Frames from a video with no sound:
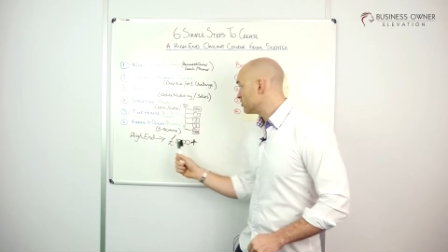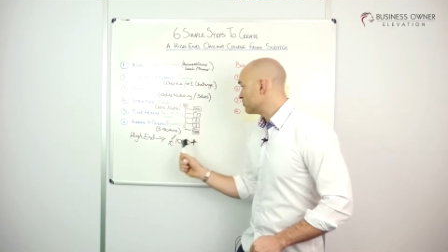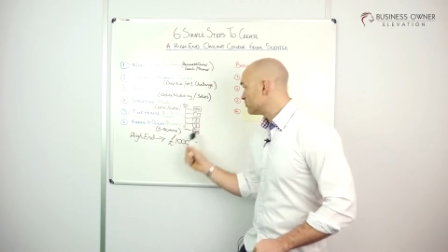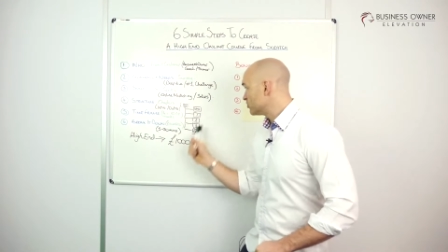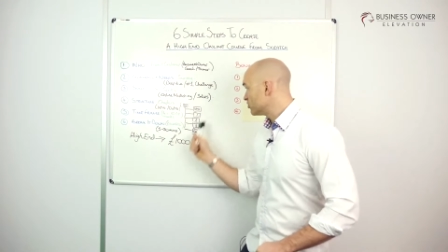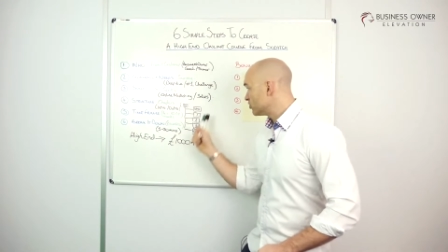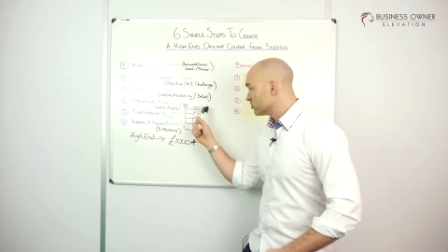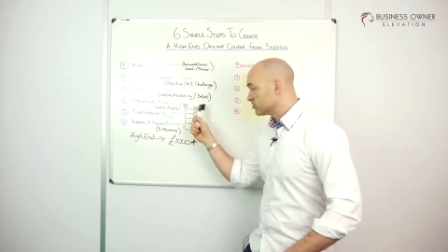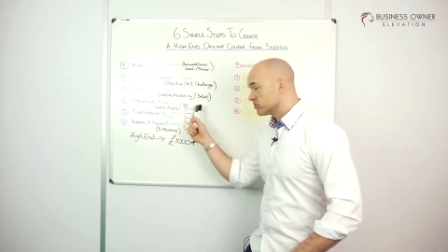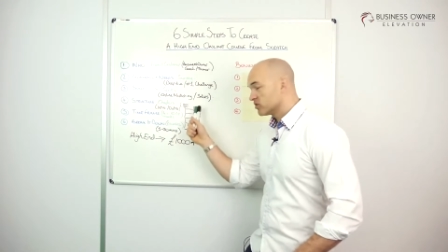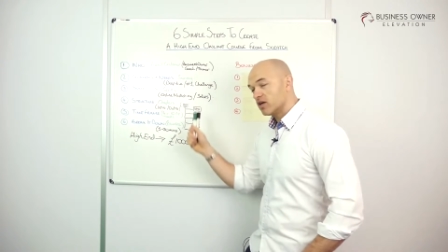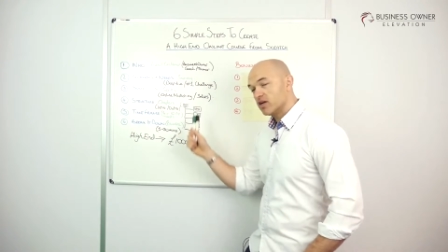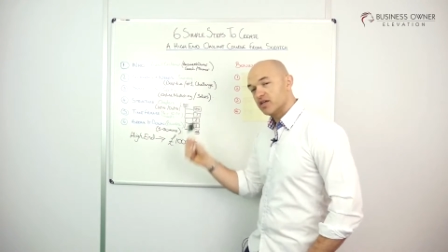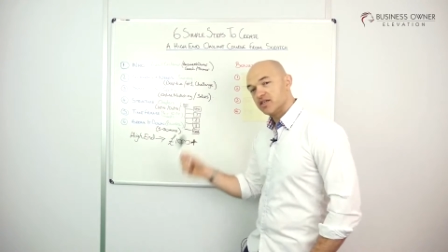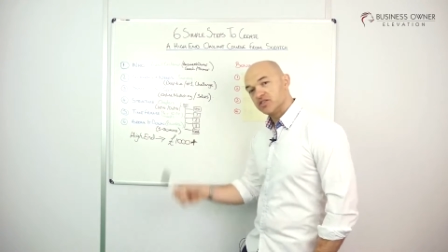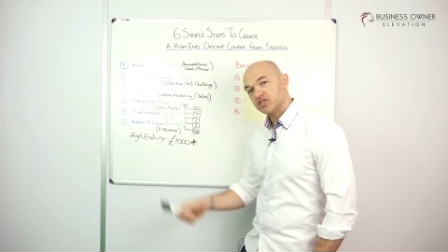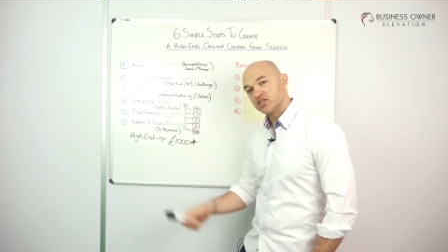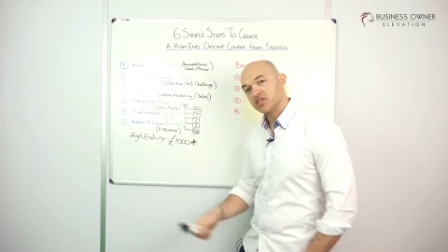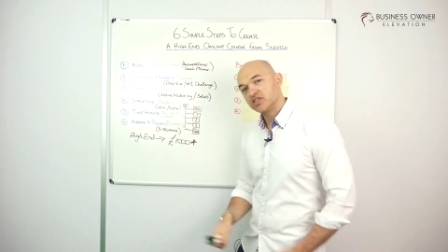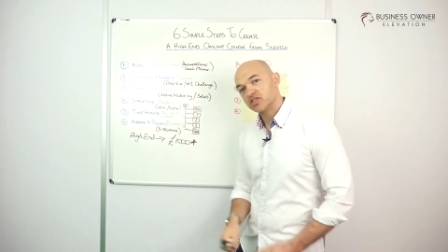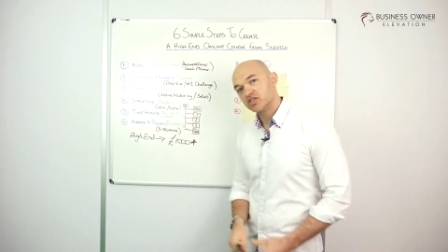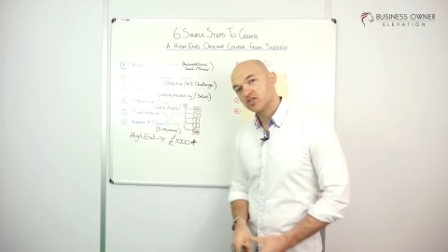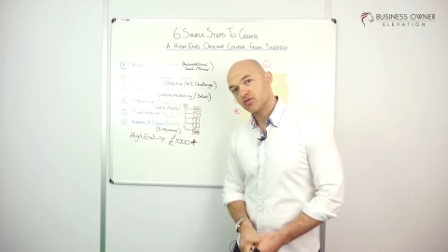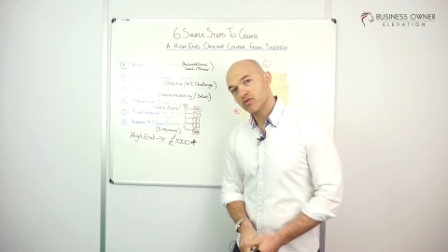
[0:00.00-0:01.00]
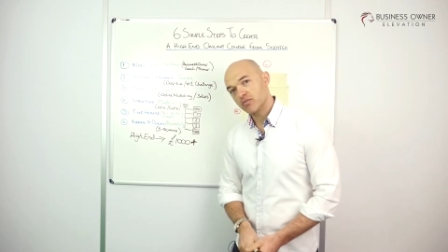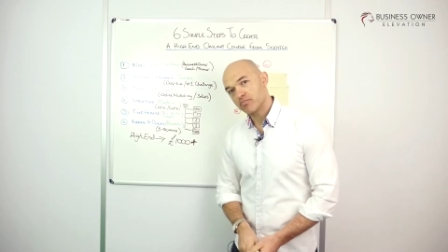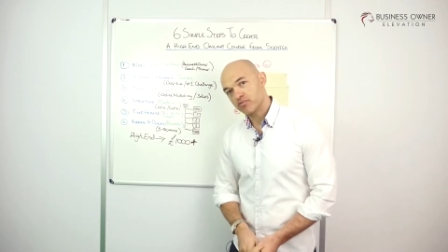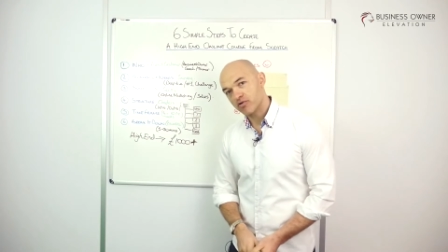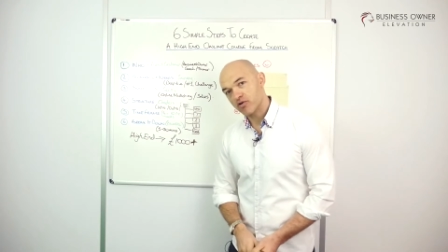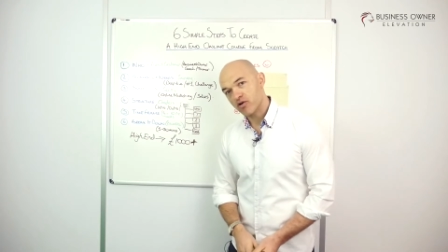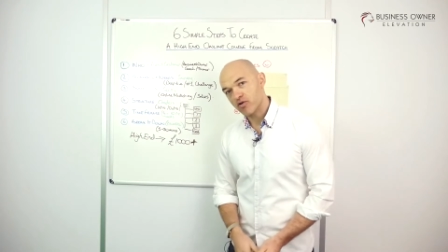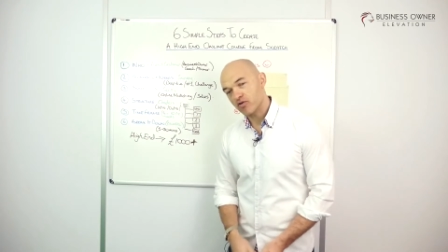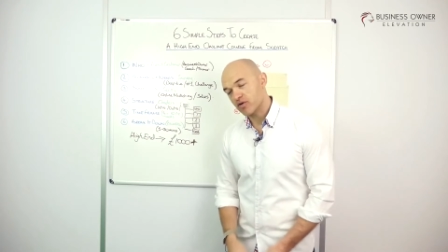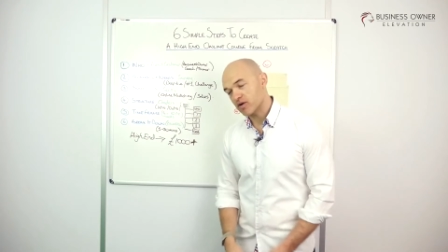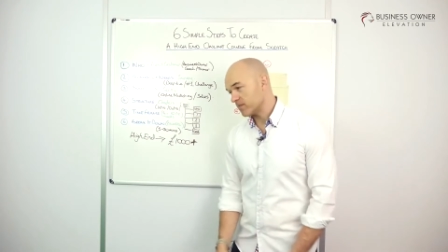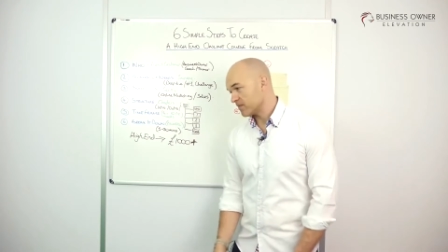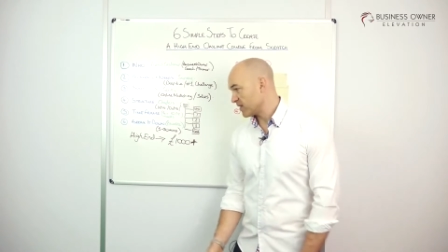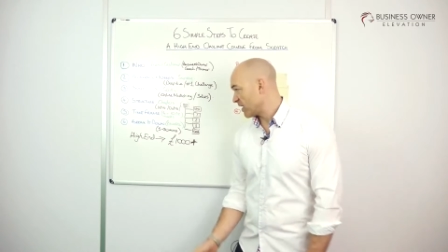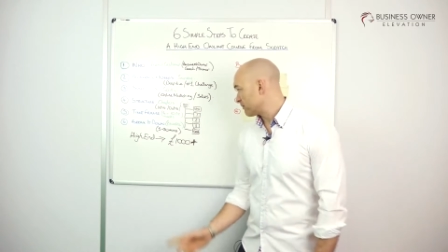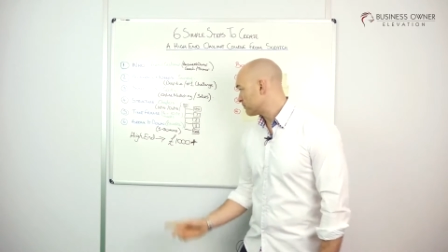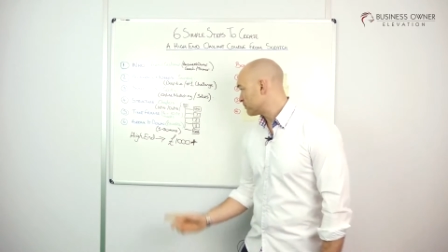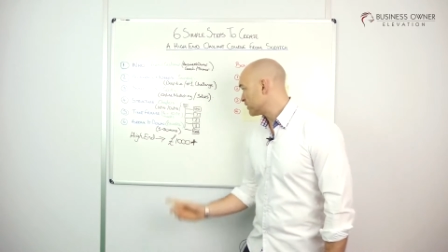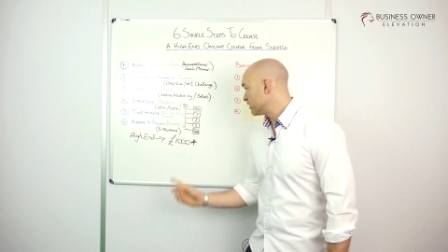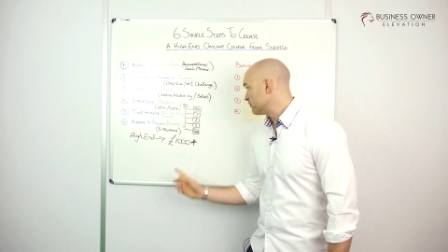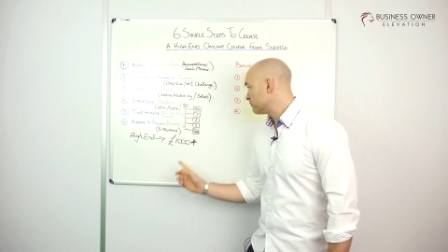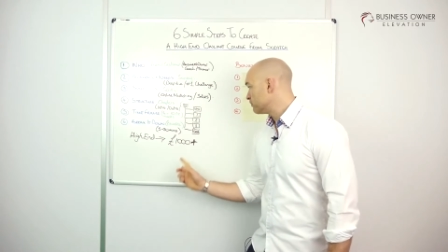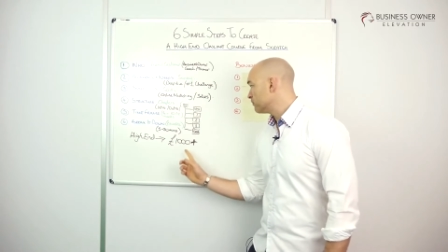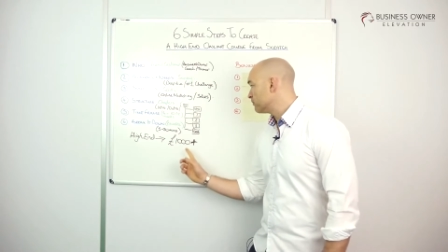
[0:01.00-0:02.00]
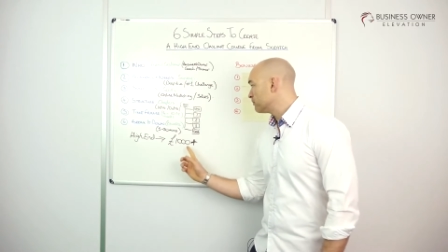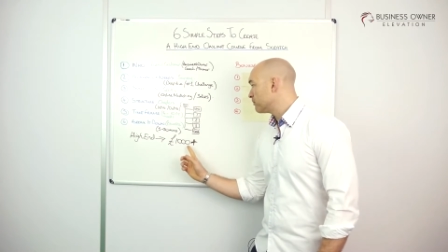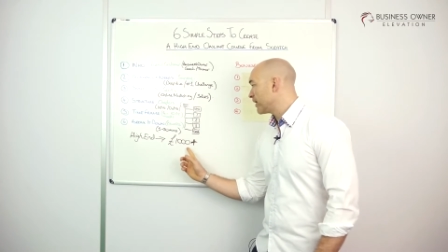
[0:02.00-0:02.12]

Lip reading: of your knowledge into a program that people